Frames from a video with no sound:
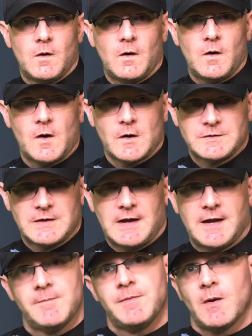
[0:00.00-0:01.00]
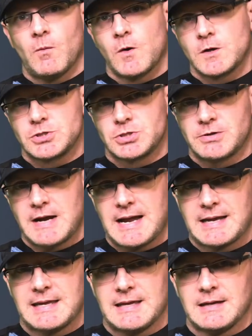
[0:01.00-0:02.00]
our time that we're
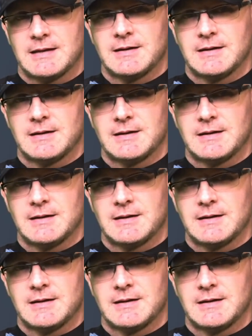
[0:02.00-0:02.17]
tracking,